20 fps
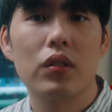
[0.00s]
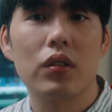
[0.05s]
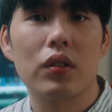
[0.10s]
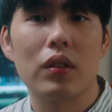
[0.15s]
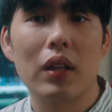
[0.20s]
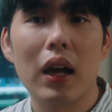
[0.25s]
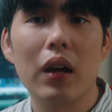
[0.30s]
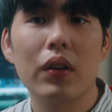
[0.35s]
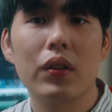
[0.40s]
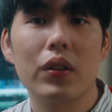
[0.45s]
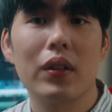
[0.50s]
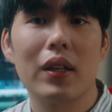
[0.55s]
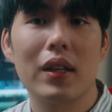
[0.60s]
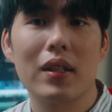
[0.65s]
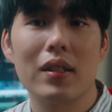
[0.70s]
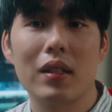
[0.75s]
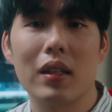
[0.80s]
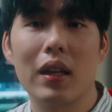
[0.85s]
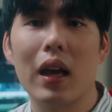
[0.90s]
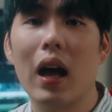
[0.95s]
So now you
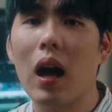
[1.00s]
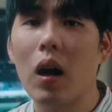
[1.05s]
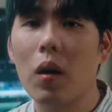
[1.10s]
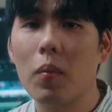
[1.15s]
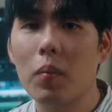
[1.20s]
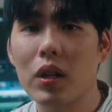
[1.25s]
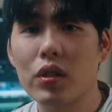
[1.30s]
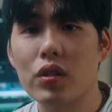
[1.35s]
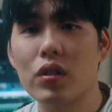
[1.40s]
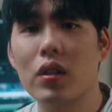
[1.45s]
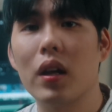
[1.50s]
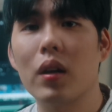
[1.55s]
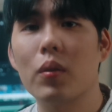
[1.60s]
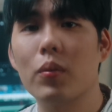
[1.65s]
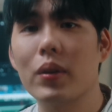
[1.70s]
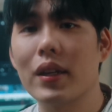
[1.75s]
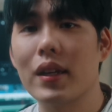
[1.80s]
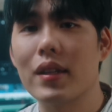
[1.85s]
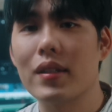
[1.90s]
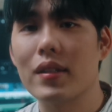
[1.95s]
can see how much
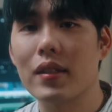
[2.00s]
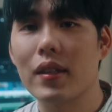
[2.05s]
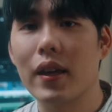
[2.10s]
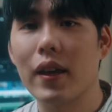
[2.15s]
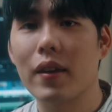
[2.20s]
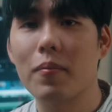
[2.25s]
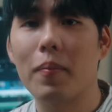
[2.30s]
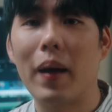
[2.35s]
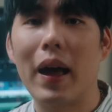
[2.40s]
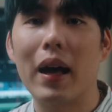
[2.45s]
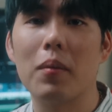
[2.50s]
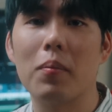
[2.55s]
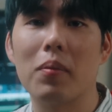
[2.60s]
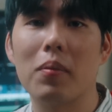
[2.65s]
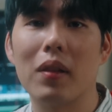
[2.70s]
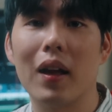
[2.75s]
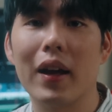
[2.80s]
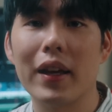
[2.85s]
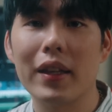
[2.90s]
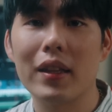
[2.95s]
time we can save by
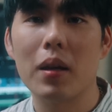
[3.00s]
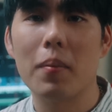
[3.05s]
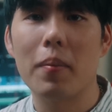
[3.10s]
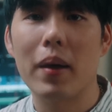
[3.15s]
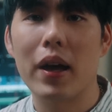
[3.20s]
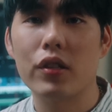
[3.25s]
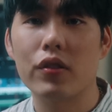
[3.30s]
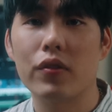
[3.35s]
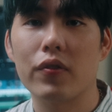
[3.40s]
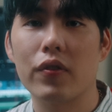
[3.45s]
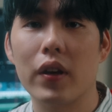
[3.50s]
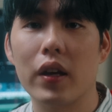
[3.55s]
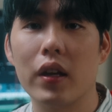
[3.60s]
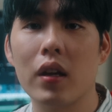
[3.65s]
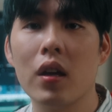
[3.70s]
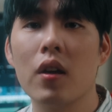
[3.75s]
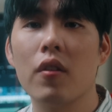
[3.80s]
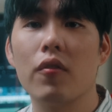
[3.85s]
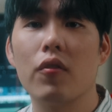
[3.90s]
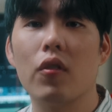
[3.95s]
applying the batch
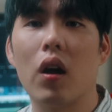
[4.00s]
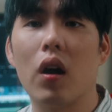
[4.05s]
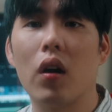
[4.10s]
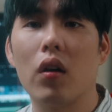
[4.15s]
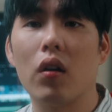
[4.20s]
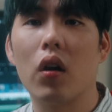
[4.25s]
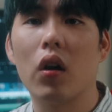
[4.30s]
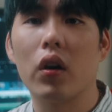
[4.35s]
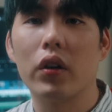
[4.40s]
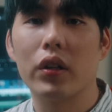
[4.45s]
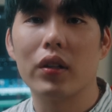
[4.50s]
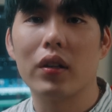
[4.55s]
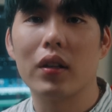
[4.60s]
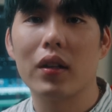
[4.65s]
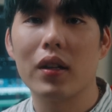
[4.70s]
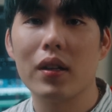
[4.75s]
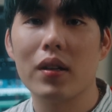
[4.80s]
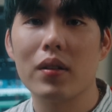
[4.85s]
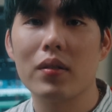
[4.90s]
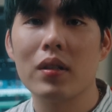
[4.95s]
fade for our audio
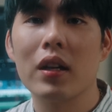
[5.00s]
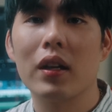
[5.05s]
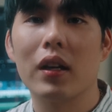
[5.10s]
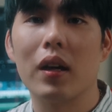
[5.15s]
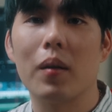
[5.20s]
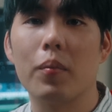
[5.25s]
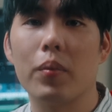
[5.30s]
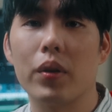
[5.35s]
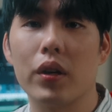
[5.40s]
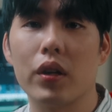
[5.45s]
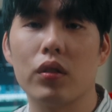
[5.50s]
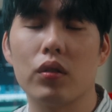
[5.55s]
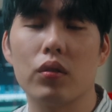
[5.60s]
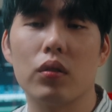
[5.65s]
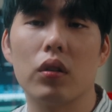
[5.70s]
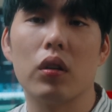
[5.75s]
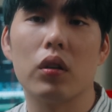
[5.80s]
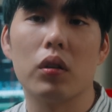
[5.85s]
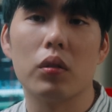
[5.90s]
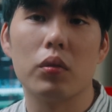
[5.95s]
clips compared
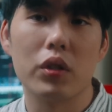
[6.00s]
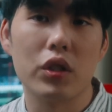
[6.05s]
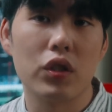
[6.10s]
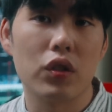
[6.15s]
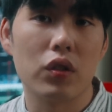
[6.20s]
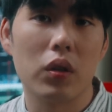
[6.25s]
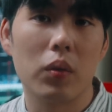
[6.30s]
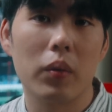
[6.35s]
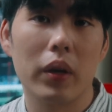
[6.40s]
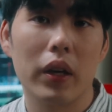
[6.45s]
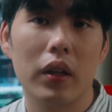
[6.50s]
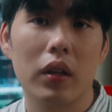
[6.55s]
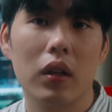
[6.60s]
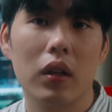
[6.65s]
to the original way.